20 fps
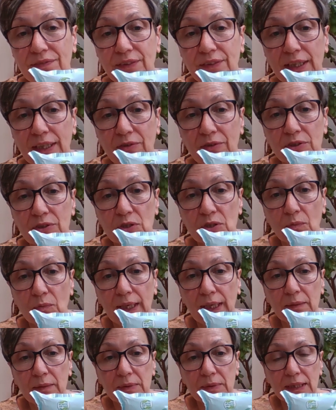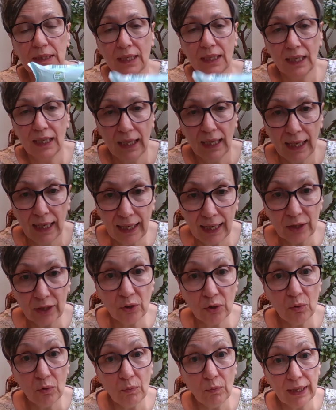Fragrance Wipes. I know
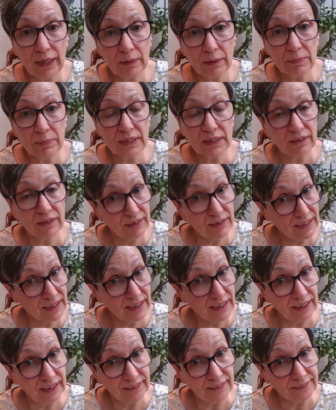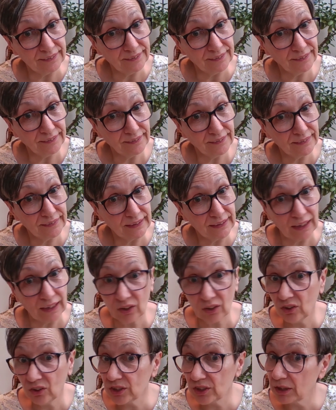wipes are a sin, and I
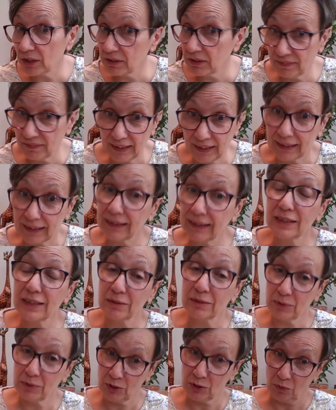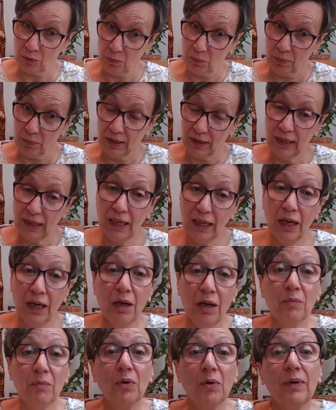could use a flannel and some soap.
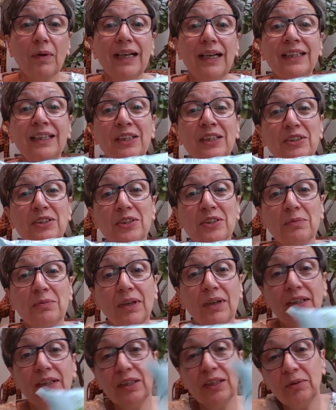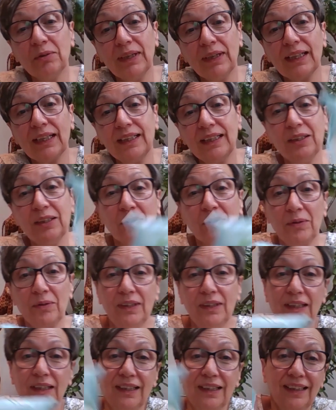But when you're just wanting a quick,
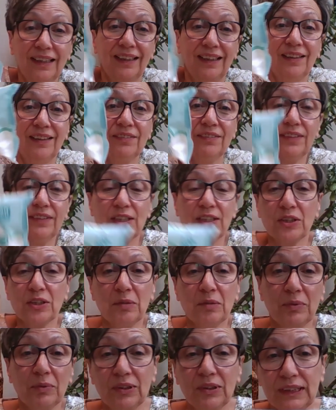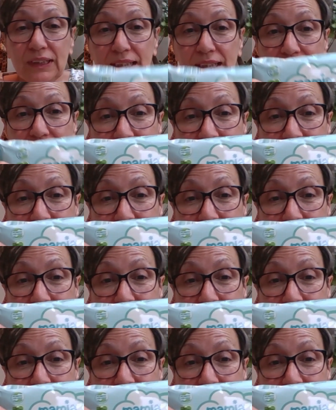freshen up under